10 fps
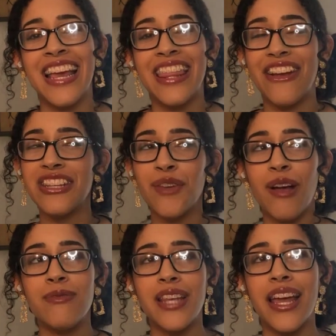There's a
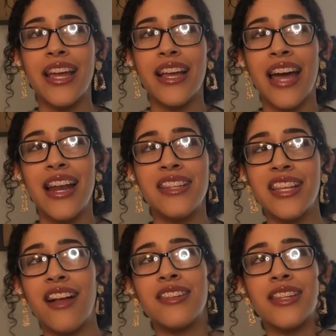website, it kind of
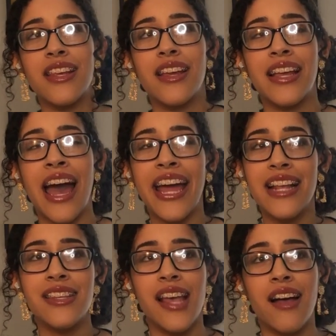sounds
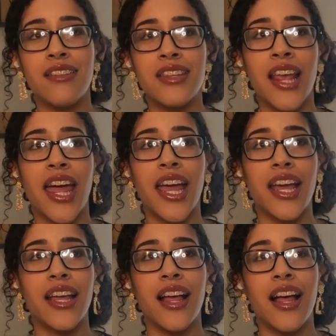like